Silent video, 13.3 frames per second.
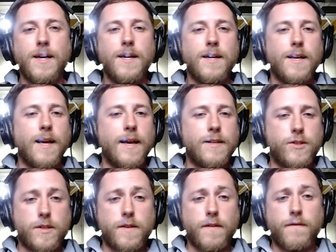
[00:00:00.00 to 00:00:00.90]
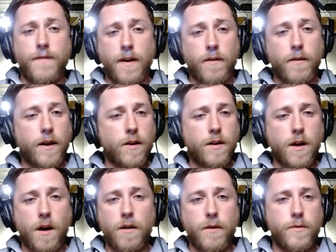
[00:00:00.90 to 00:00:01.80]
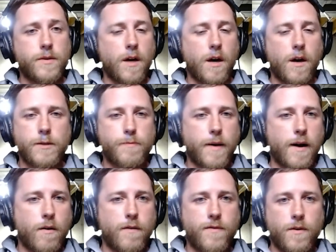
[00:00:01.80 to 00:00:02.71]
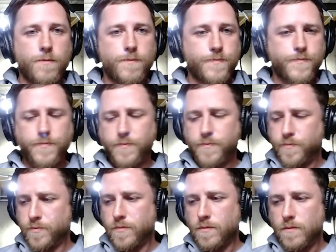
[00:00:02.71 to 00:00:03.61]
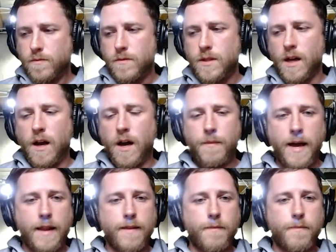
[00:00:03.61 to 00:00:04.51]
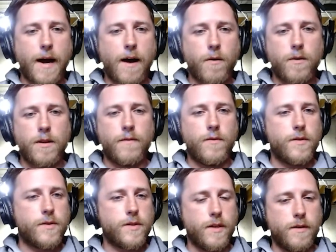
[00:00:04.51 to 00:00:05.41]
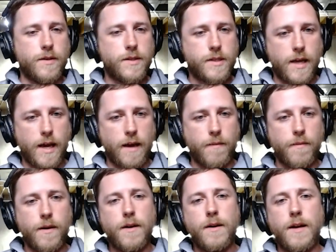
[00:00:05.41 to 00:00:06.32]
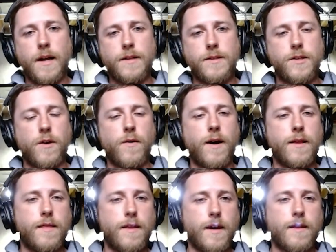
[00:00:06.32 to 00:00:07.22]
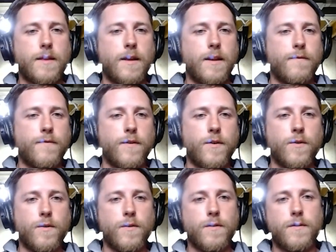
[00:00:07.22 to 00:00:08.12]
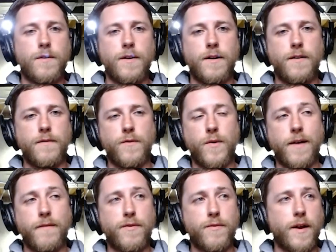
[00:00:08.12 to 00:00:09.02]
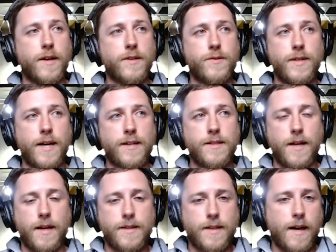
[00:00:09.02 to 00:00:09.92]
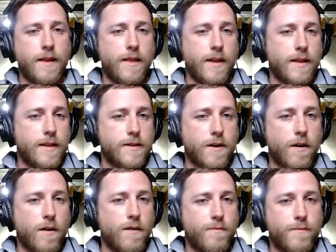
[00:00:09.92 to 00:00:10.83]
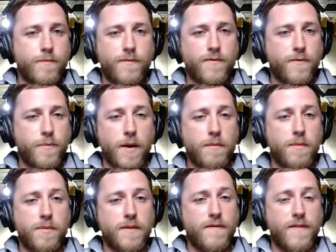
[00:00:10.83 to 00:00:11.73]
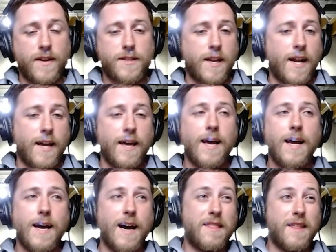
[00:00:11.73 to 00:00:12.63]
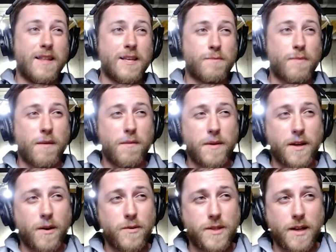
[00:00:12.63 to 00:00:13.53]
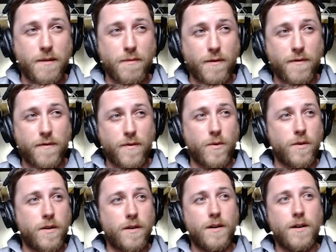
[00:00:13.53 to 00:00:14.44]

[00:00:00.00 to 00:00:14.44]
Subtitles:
it's just a very good card. It was always powerful, and the power level is still the same. And so I think that if you have 3 extra deck slots, I think this card probably fits. And I think this probably goes in before